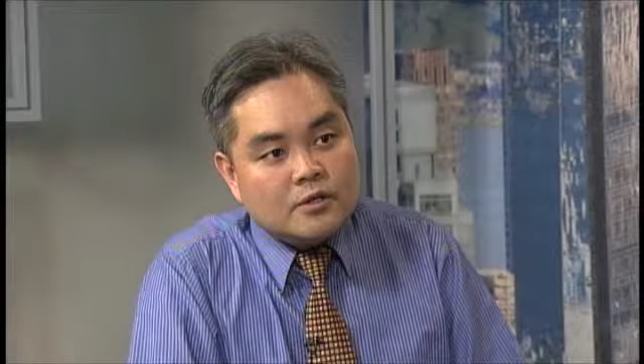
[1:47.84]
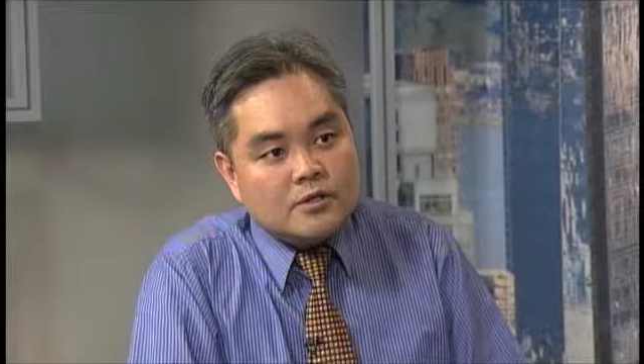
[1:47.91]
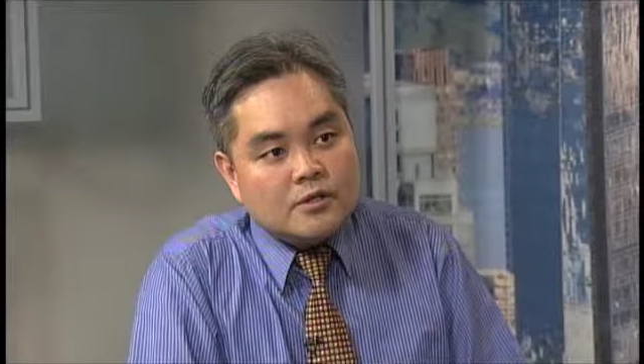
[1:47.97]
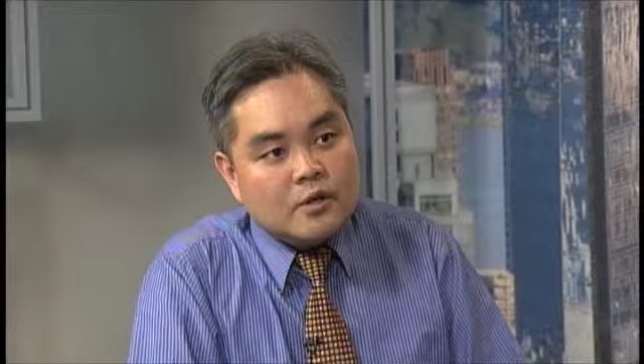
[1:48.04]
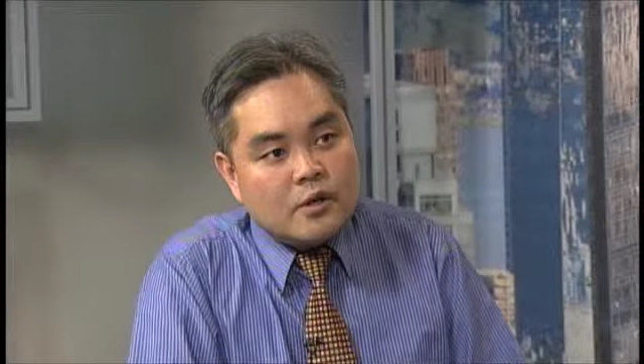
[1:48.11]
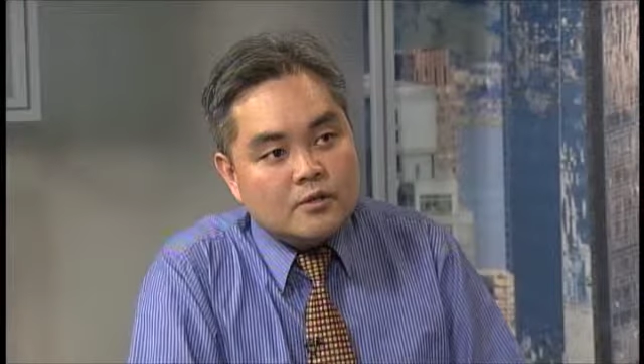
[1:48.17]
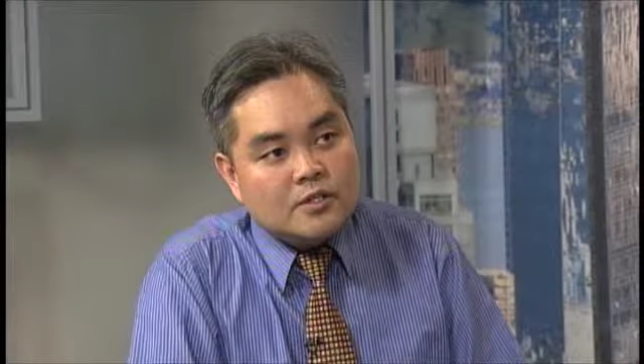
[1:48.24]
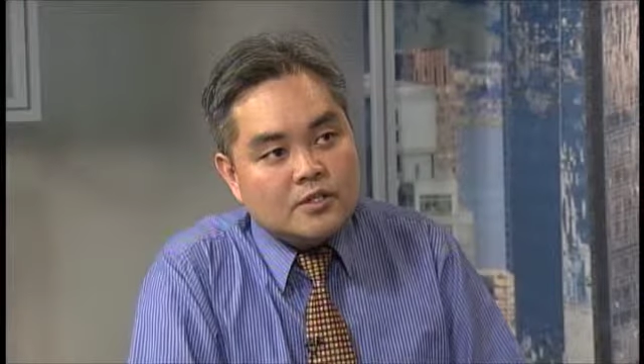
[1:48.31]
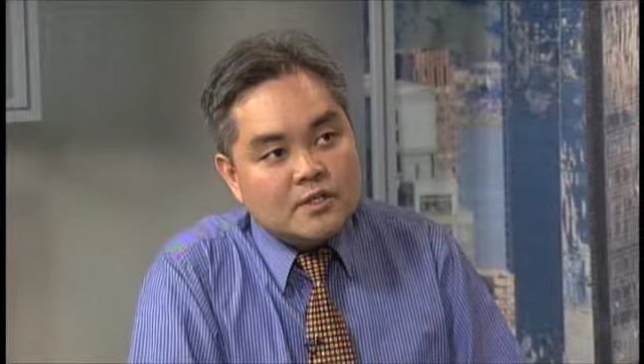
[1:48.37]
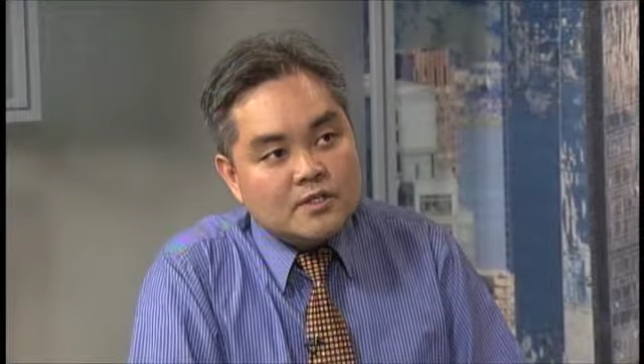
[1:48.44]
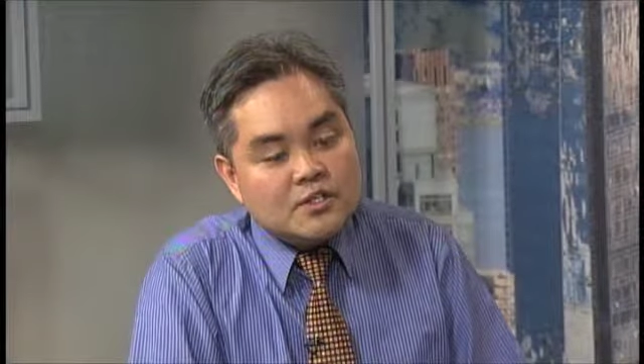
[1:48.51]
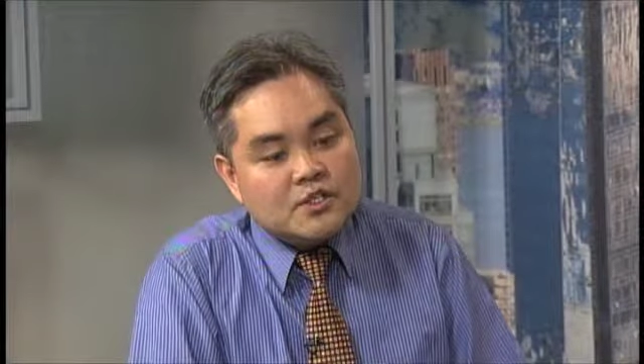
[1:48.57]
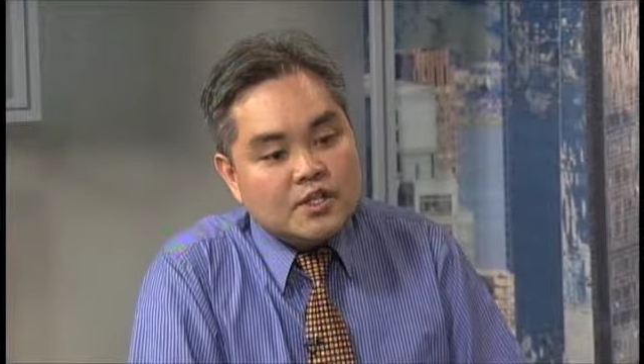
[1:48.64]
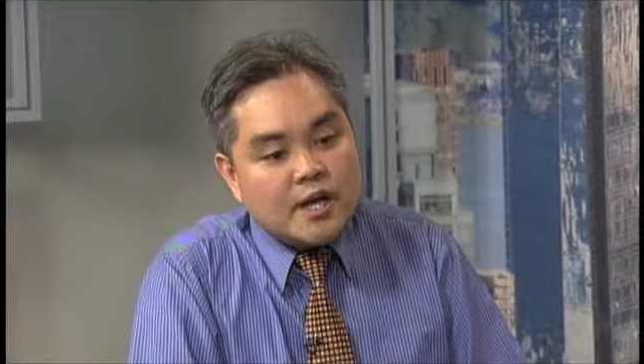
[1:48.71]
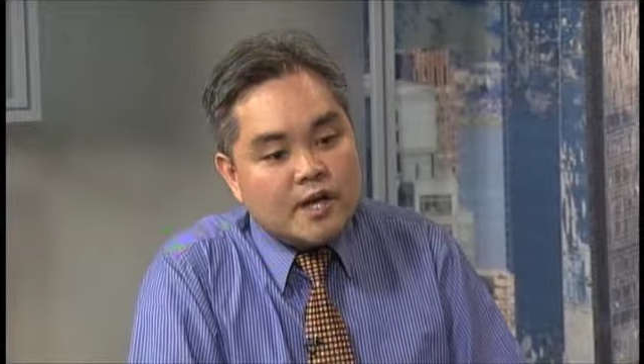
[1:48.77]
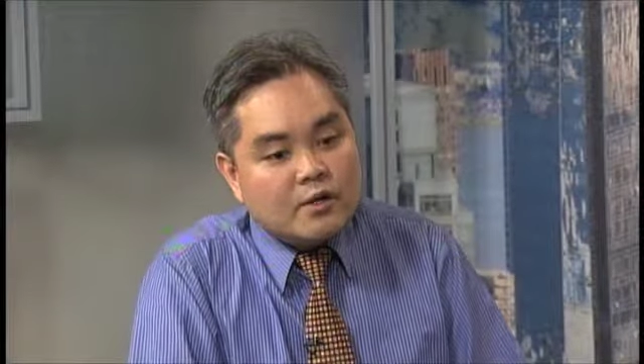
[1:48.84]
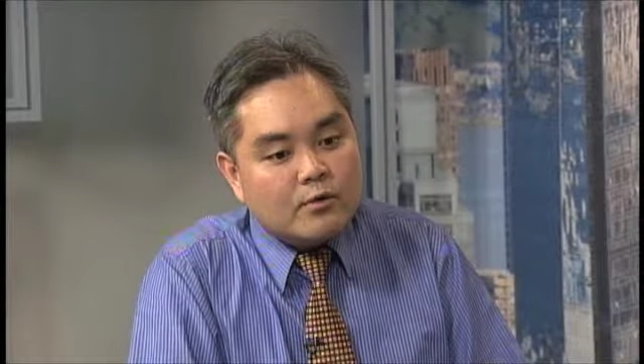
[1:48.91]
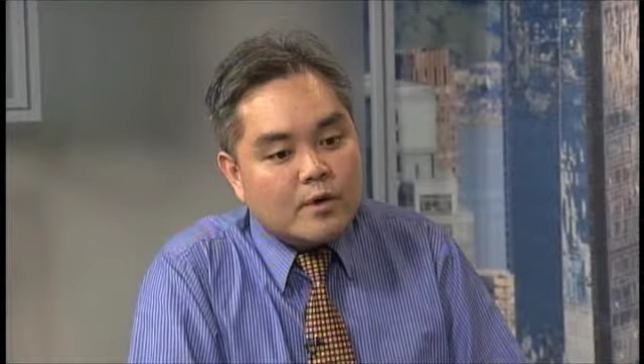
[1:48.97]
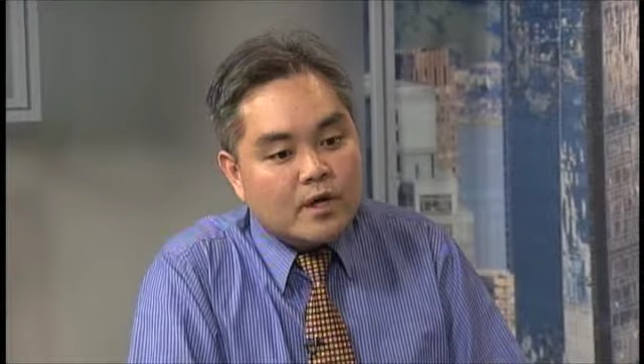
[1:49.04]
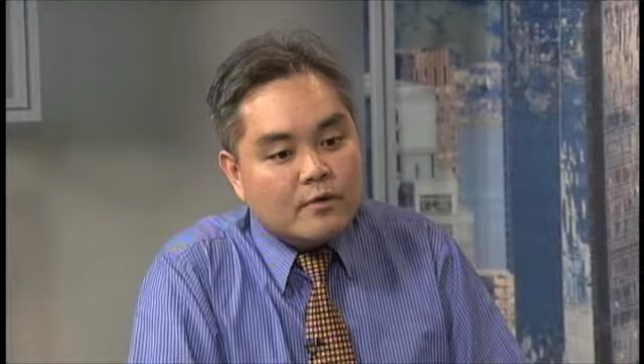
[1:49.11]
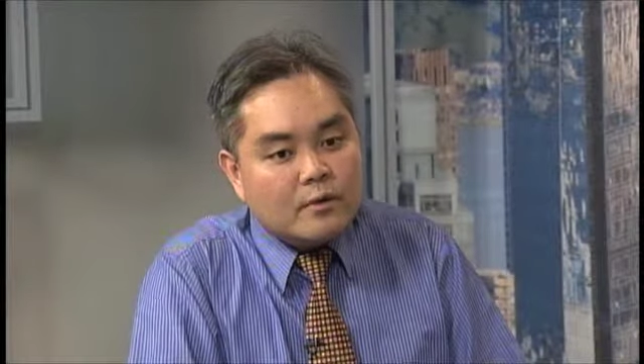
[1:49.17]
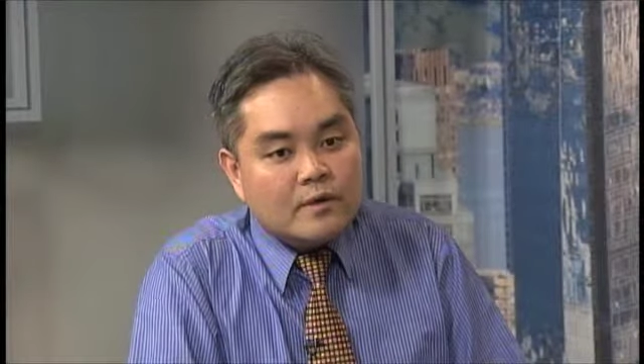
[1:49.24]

So since January,